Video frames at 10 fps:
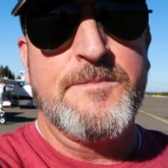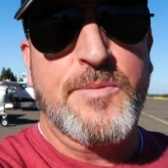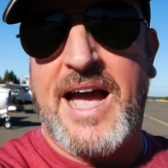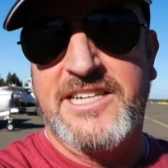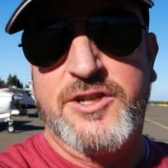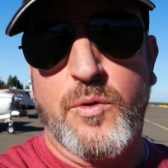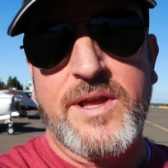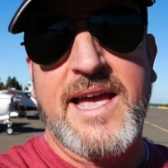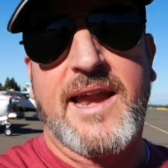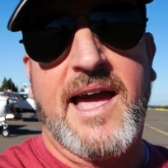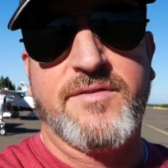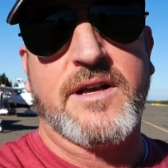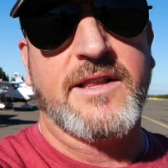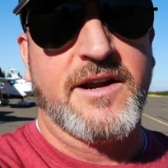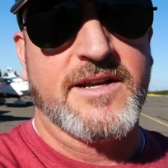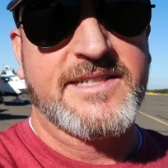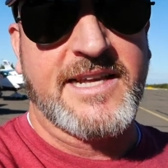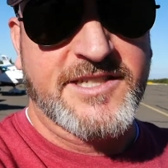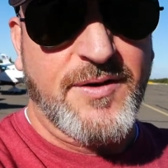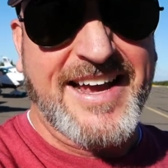I don't yet have a clearance,
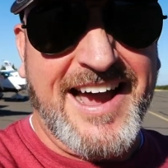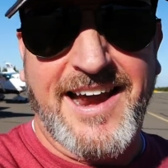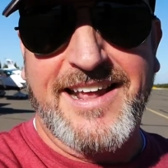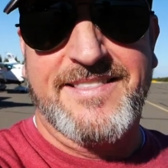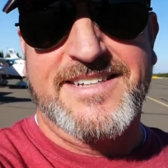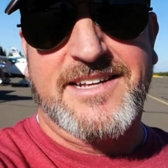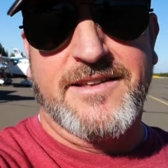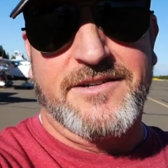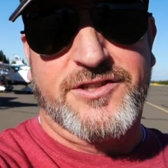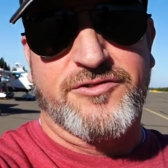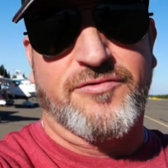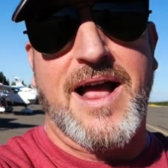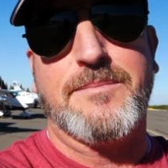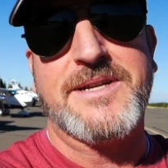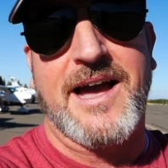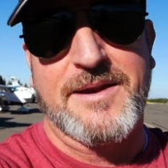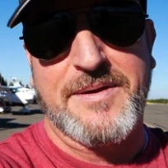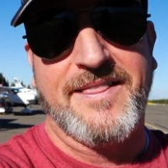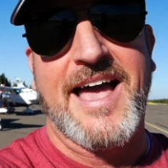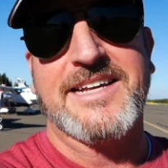and so I kind of get this clearance dropped on
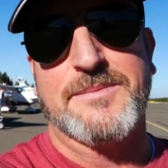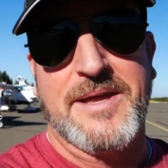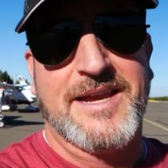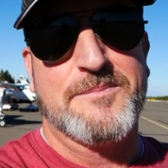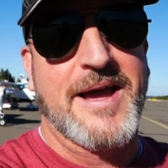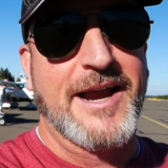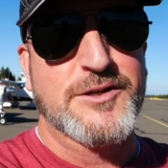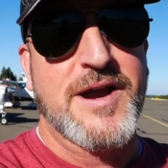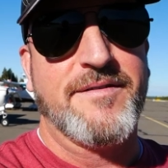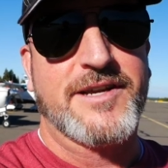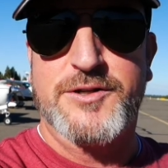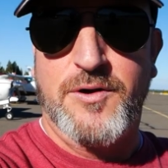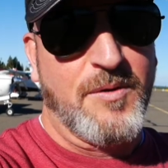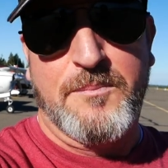me last minute by air traffic control,